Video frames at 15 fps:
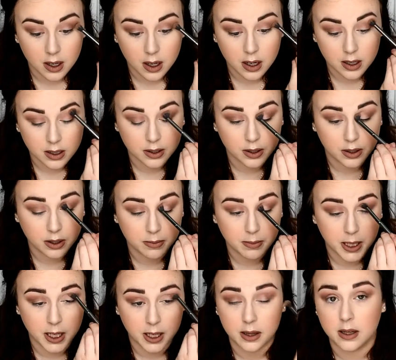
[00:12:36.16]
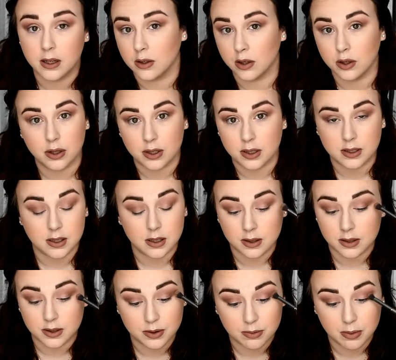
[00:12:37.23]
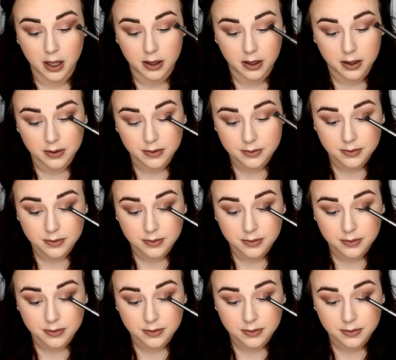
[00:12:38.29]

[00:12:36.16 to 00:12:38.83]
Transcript: And you can make anything look good as long as you blend it.